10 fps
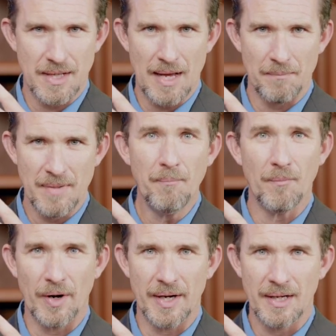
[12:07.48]
that
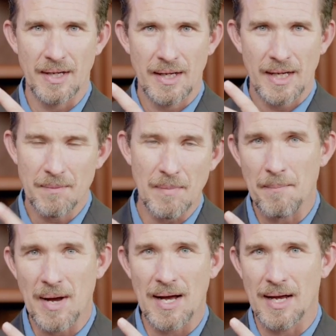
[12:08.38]
memory in my
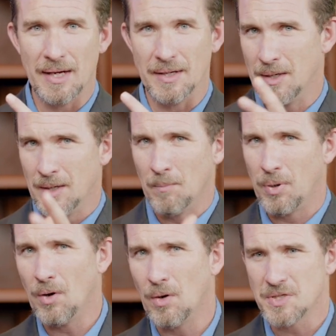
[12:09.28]
mind.
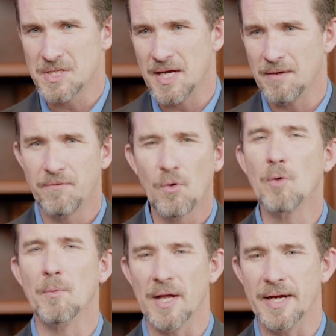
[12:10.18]
Paul said
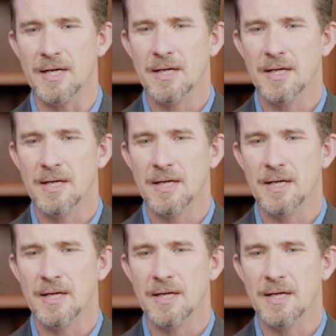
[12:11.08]
formerly,